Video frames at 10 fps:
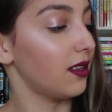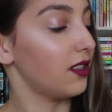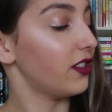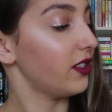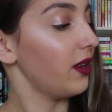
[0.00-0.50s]

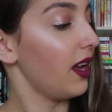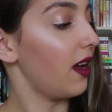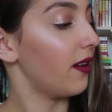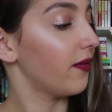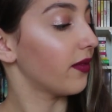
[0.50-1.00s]
So
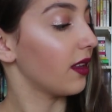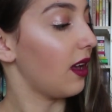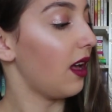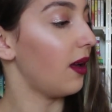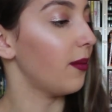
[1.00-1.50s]
yeah
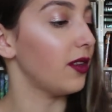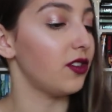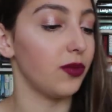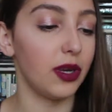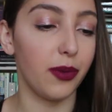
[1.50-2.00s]
um,
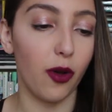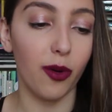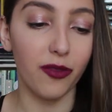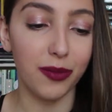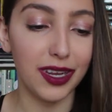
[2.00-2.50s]
to read a
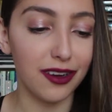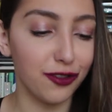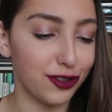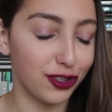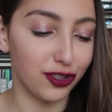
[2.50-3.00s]
poem from here.
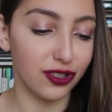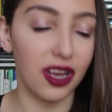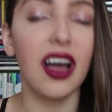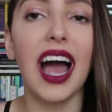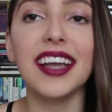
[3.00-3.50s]
There's,
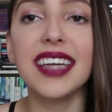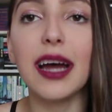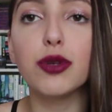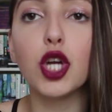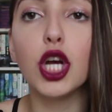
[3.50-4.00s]
I
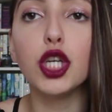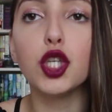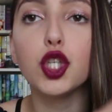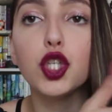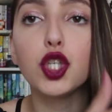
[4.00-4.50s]
tapped
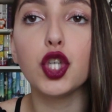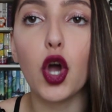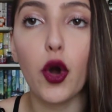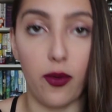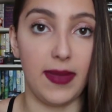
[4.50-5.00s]

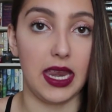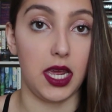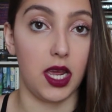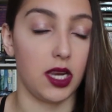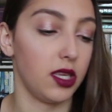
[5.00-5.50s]
so
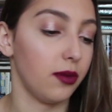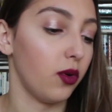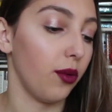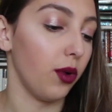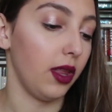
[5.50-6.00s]
many to the
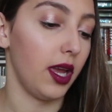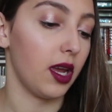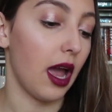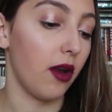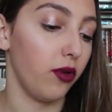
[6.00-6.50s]
point where
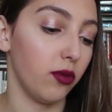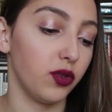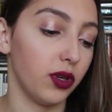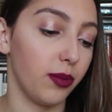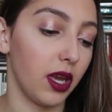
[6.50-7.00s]
like, I don't know
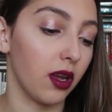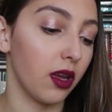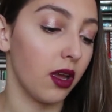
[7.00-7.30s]
which one to pick.